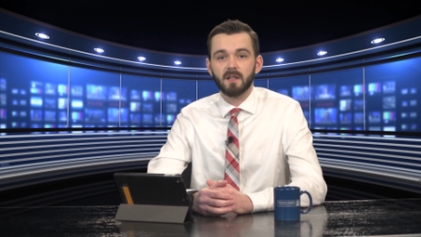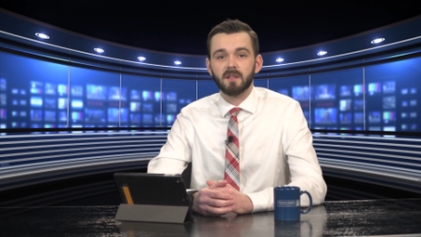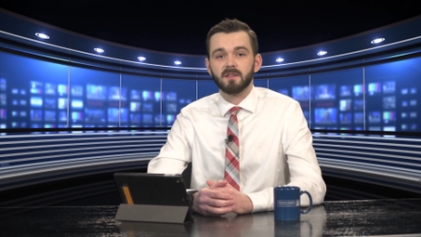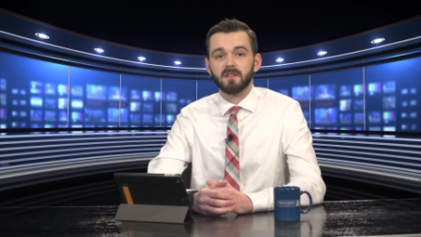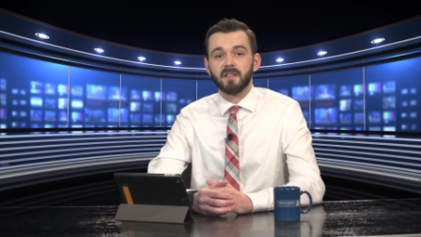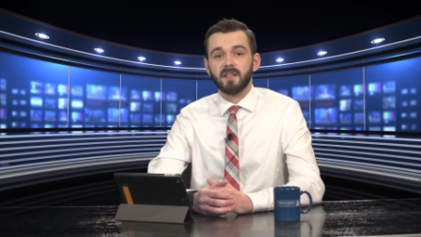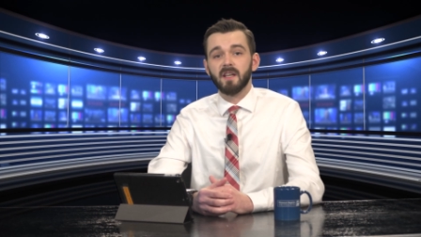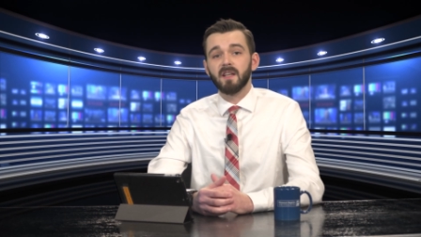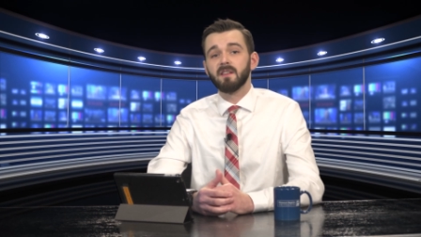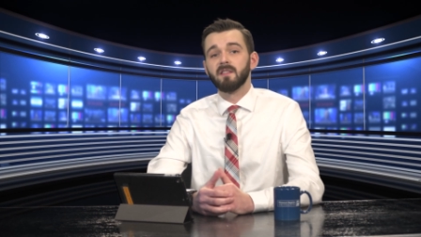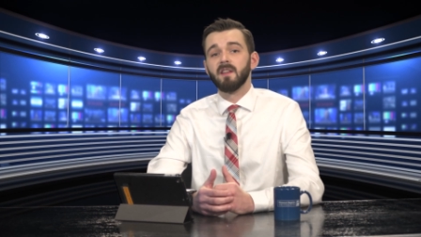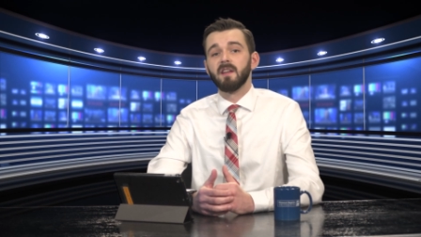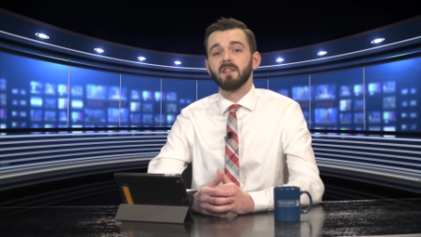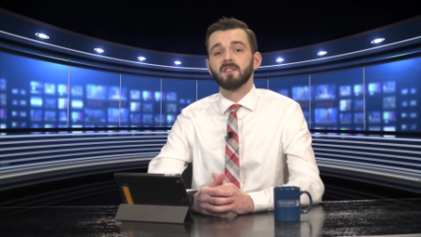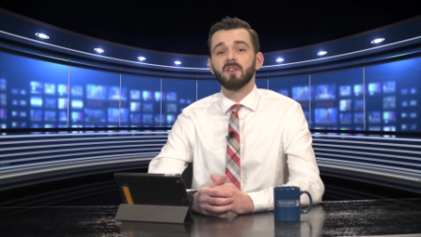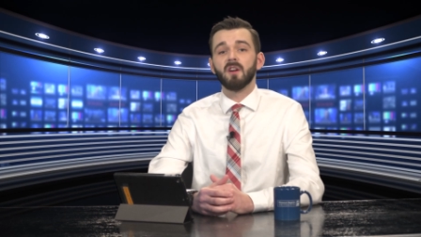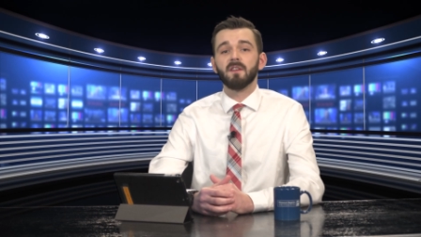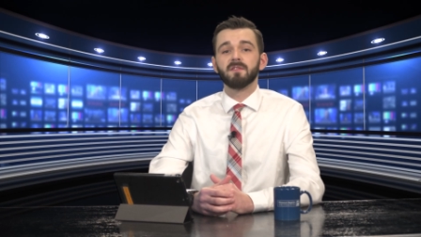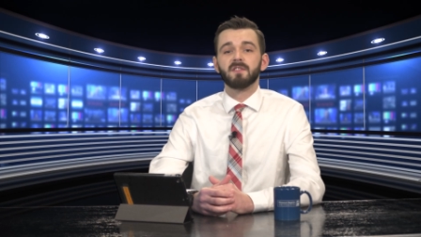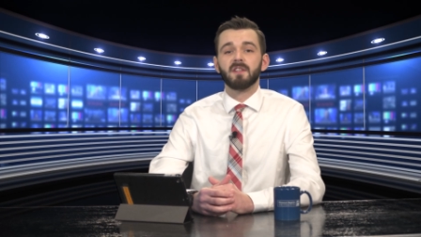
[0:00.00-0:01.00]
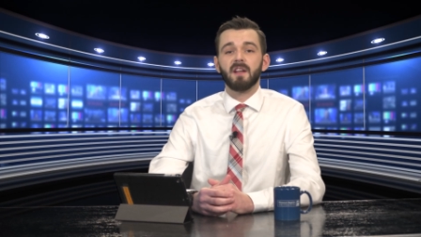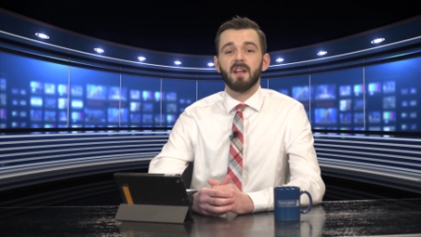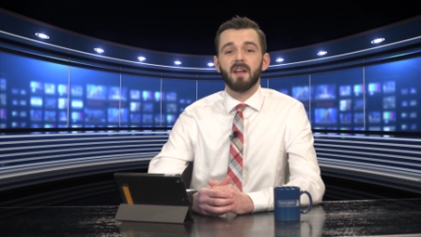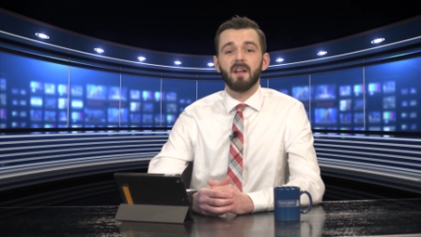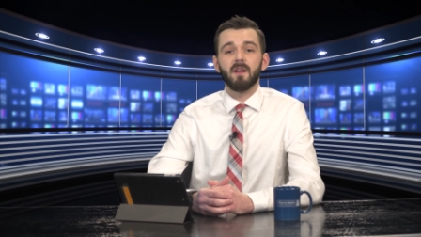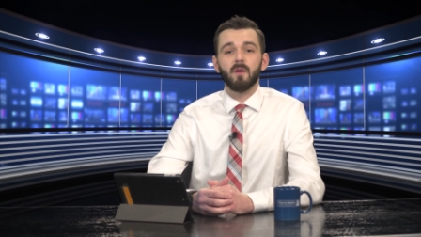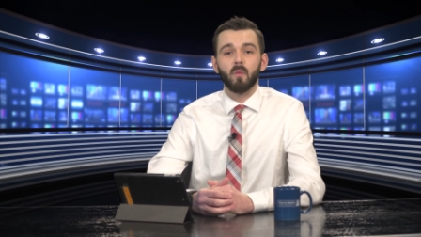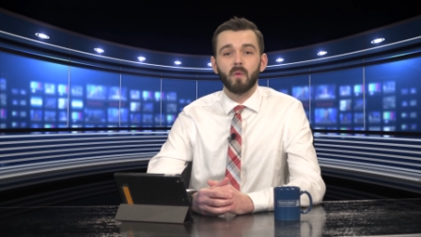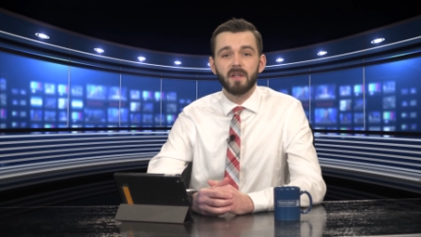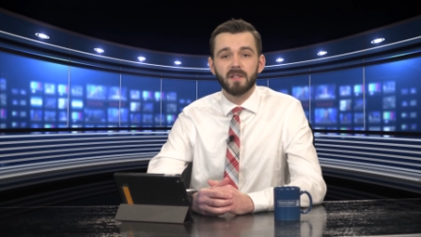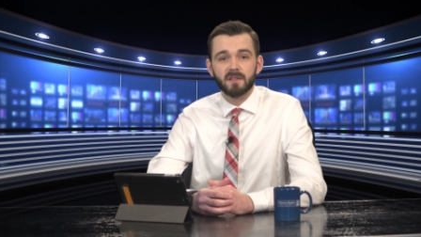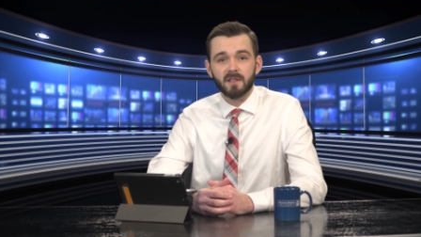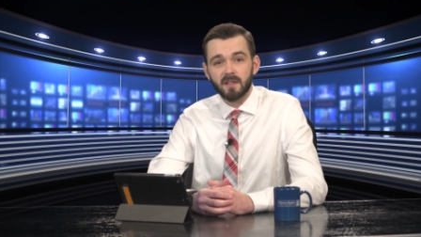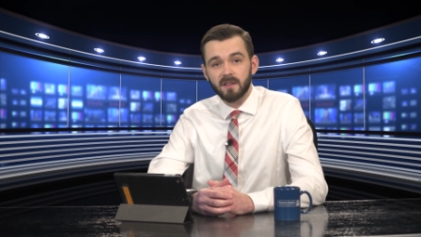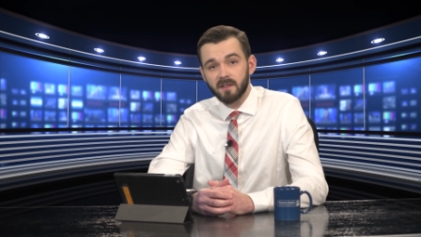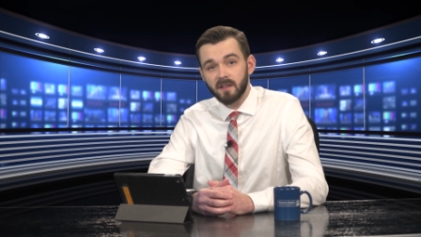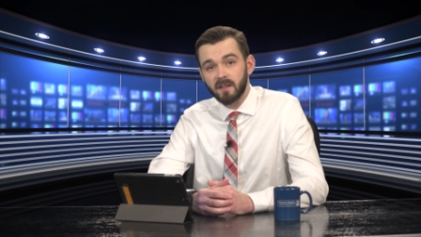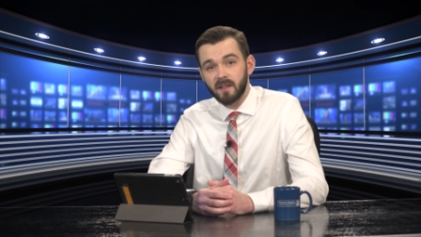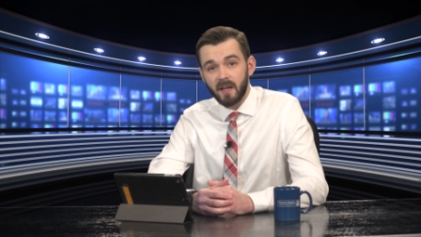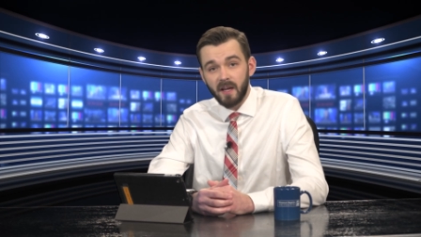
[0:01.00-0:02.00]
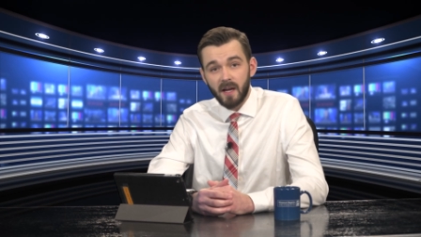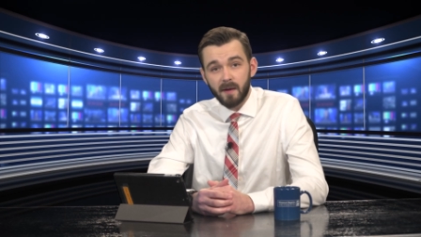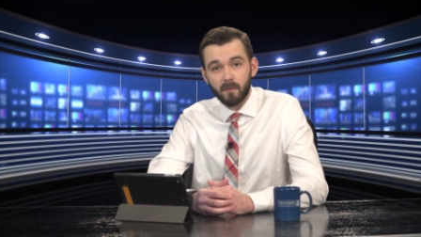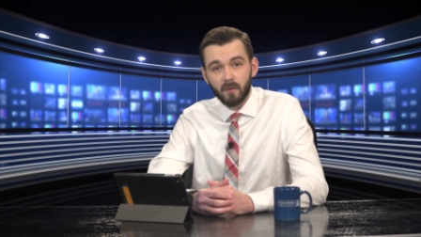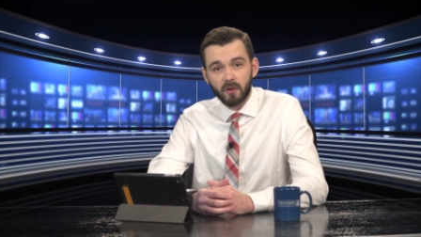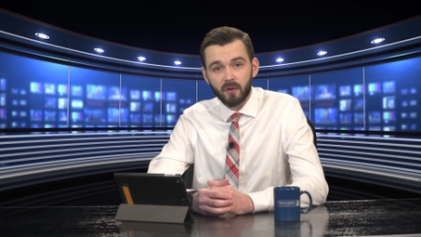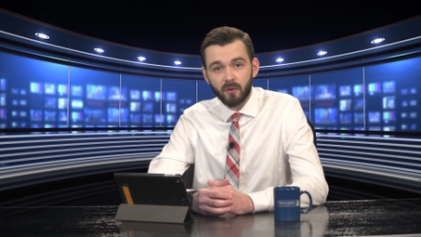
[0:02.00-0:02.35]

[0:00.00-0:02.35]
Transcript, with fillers: To kick things off today, we sent a camera